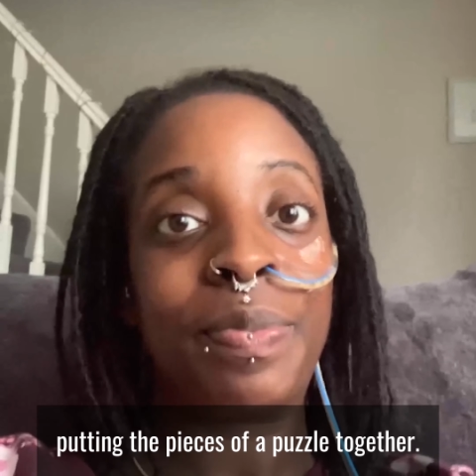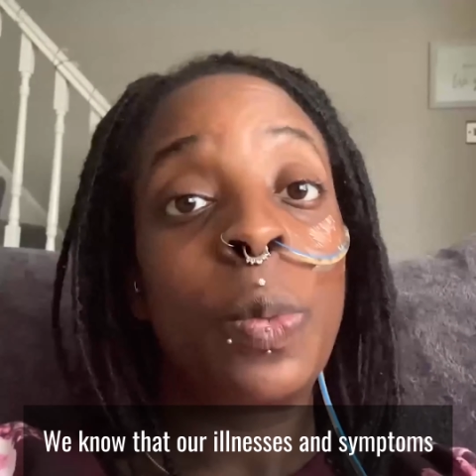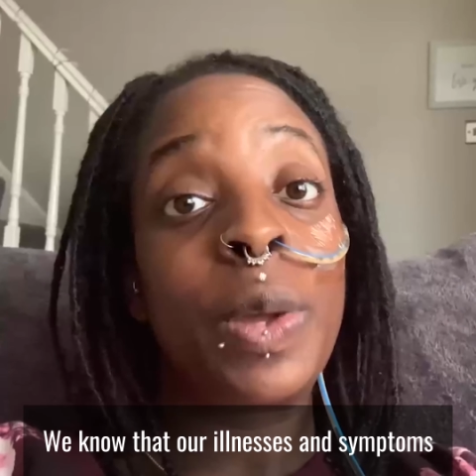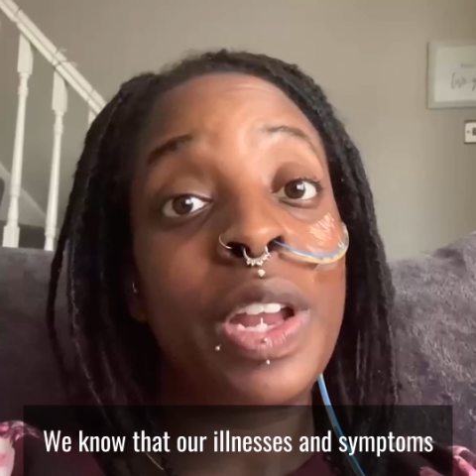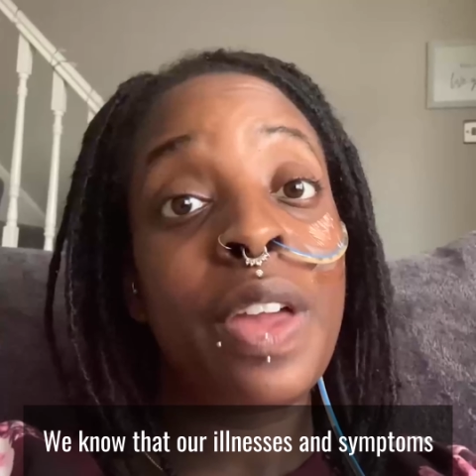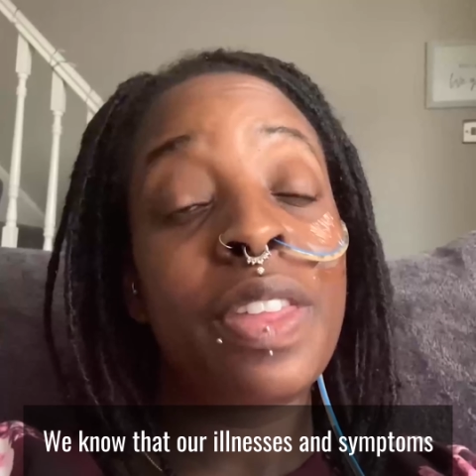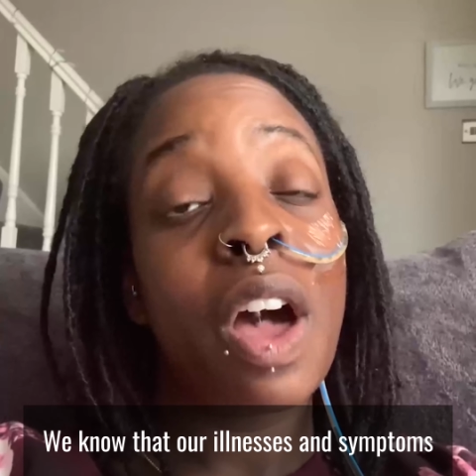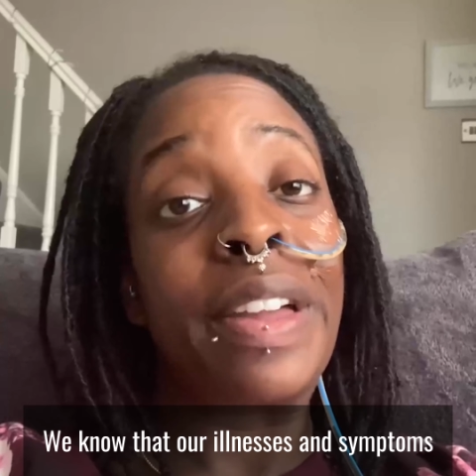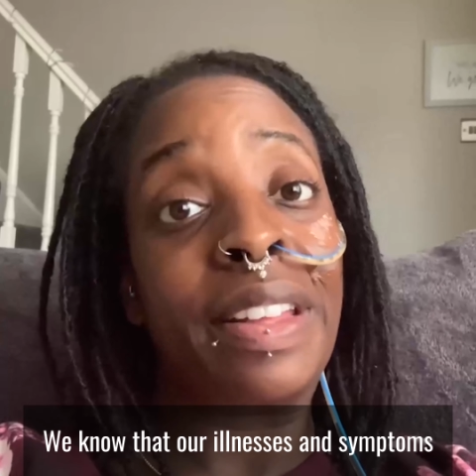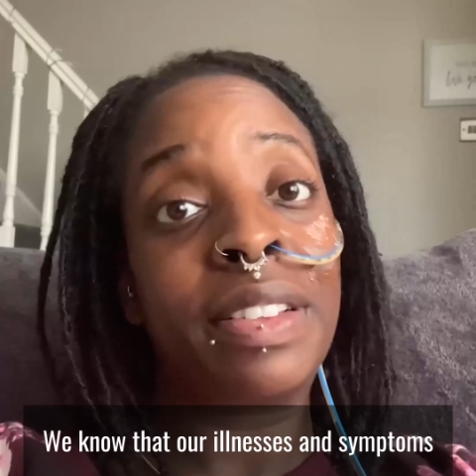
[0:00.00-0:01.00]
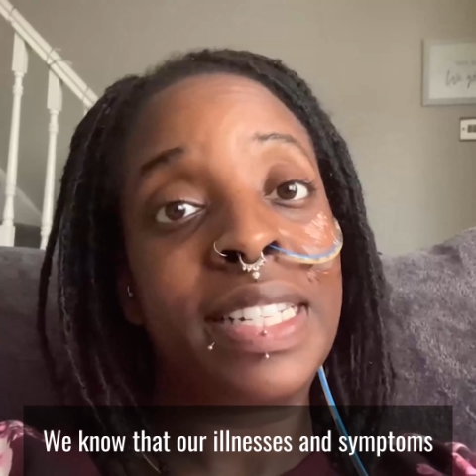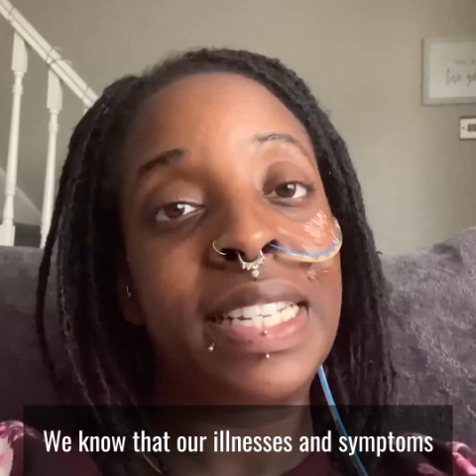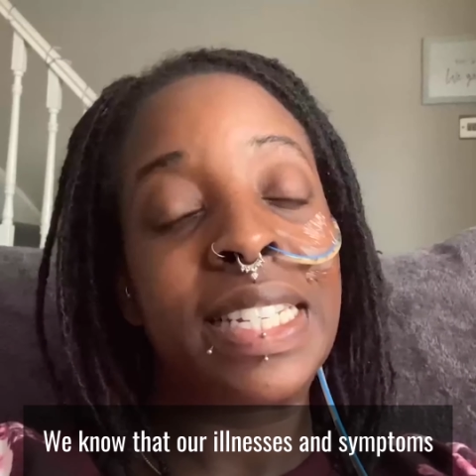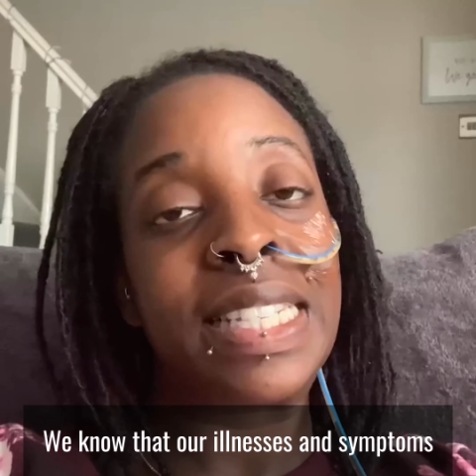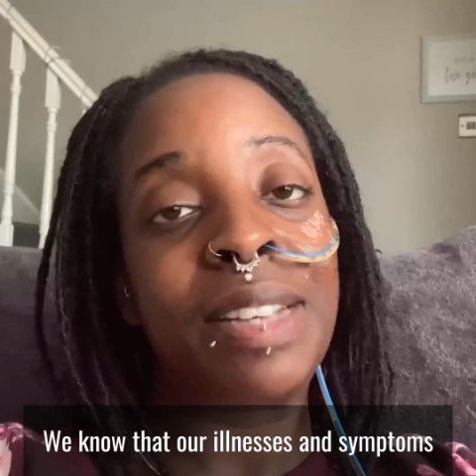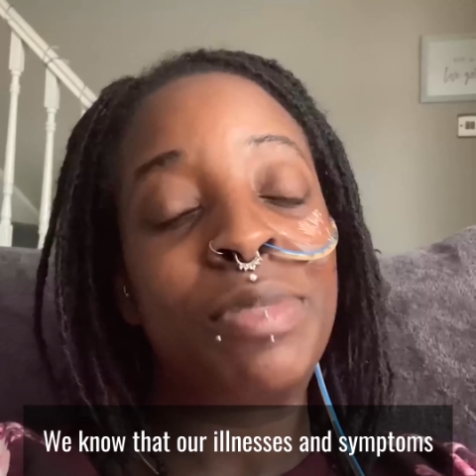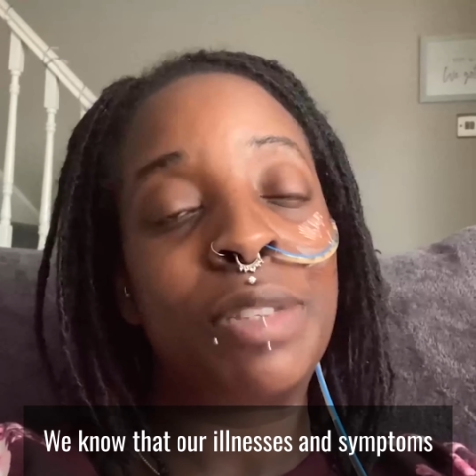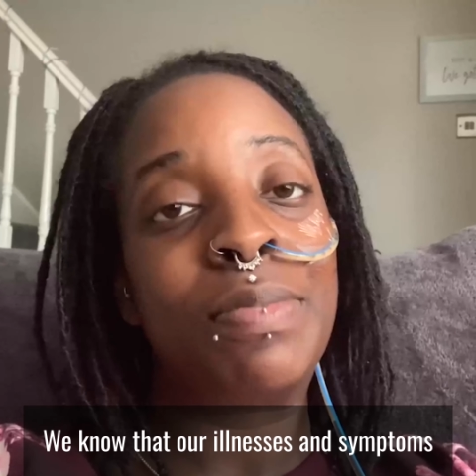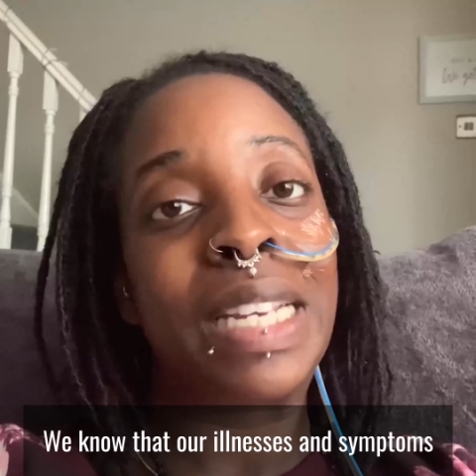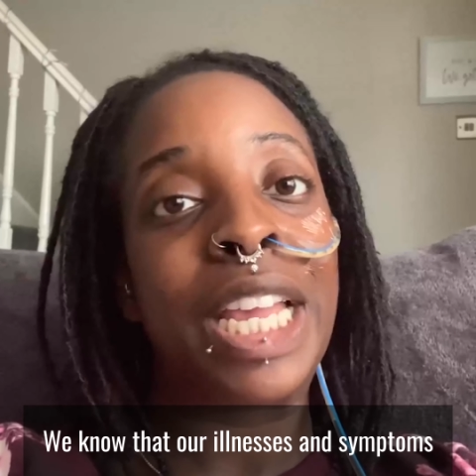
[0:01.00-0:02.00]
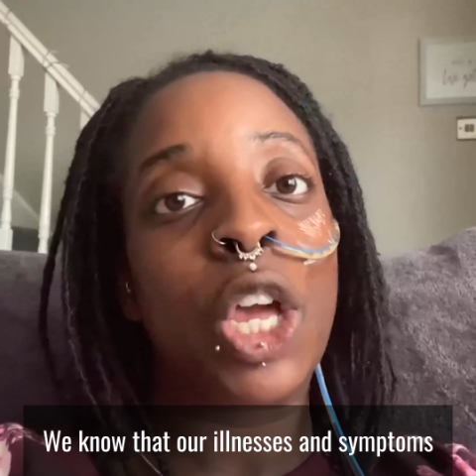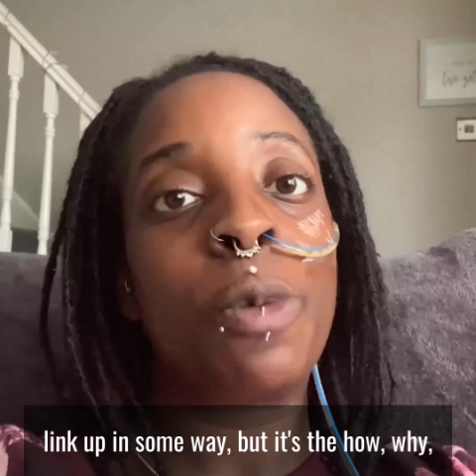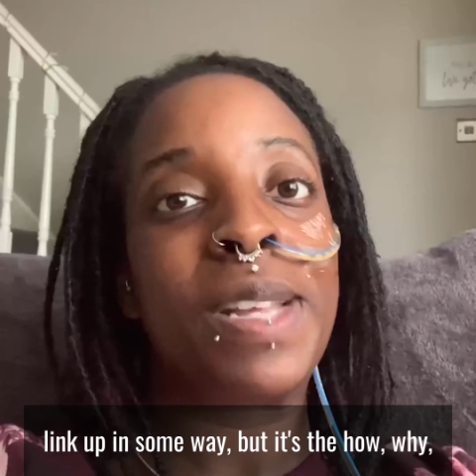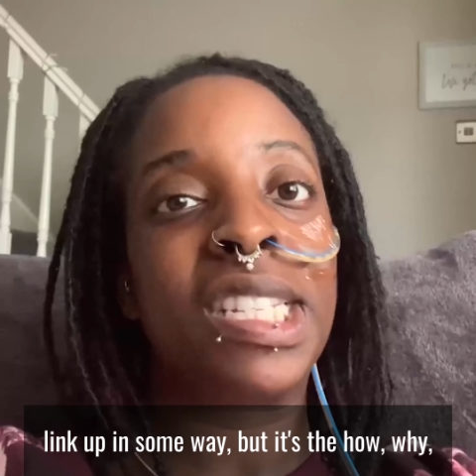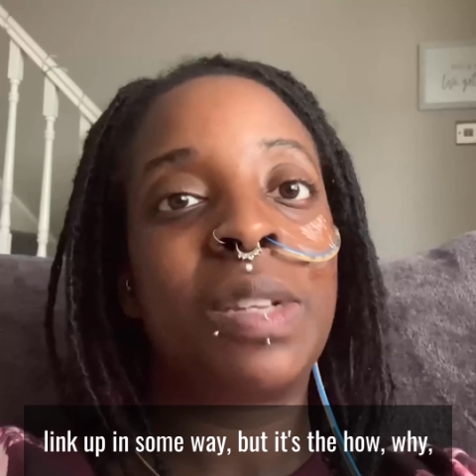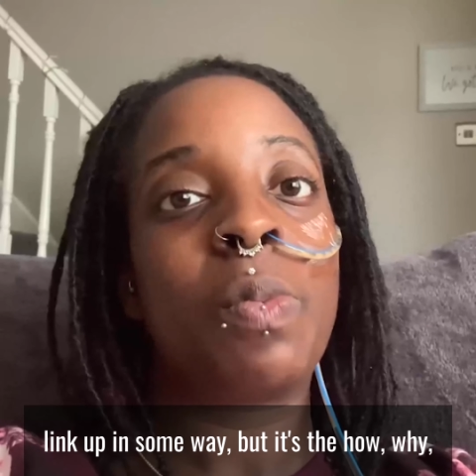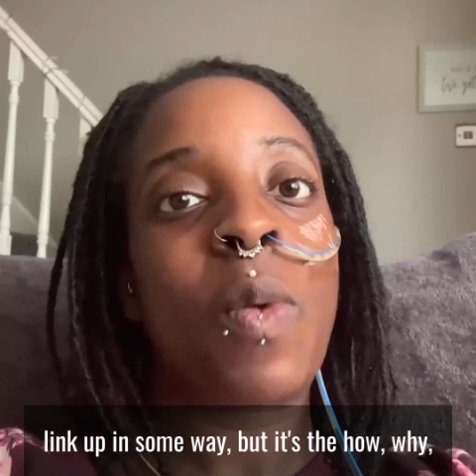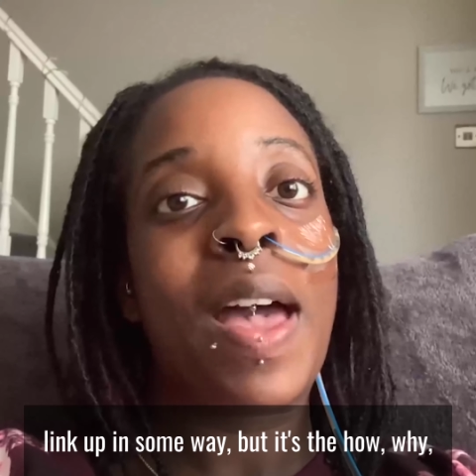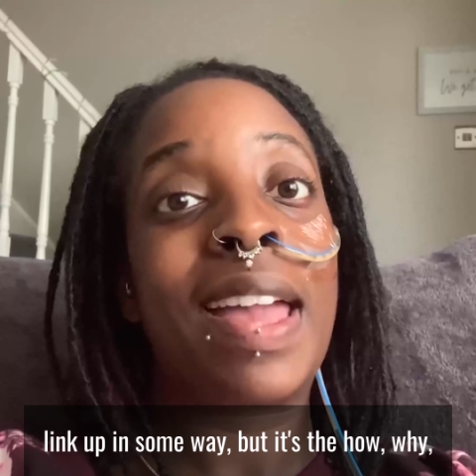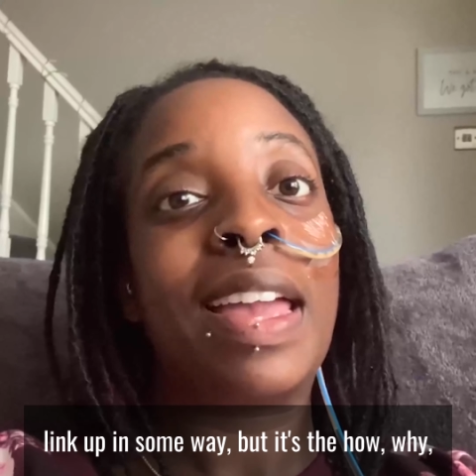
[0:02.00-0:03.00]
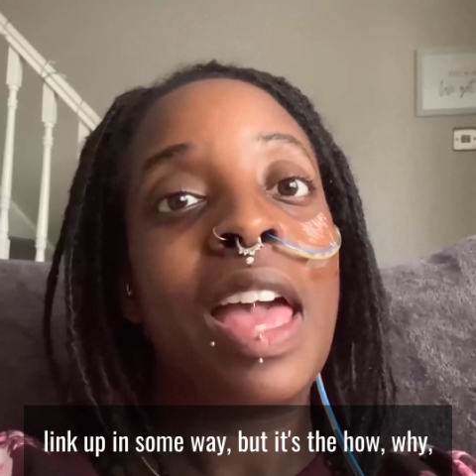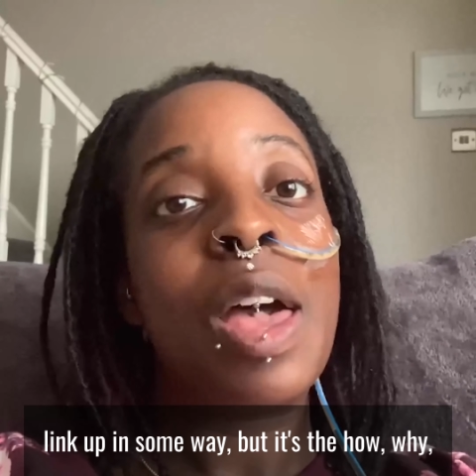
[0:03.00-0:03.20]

We know that our illnesses and symptoms link up in some way,